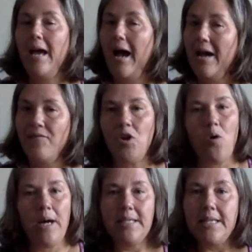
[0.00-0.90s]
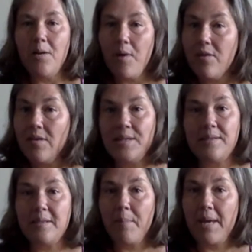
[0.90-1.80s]
I have no idea whether this
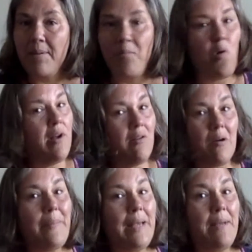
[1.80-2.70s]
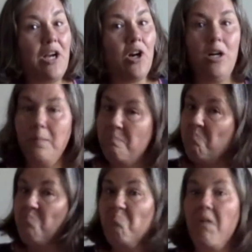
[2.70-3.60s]
is a baby boy or a baby girl.
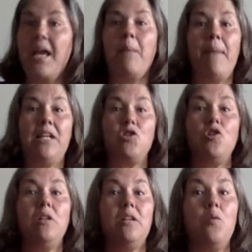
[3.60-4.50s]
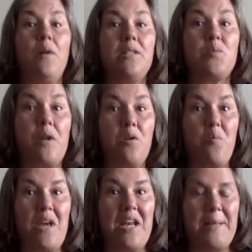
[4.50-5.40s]
Make it match your little ones when you're
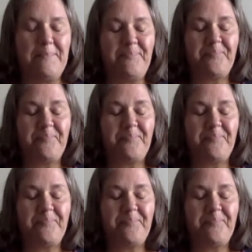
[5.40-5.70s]
reading.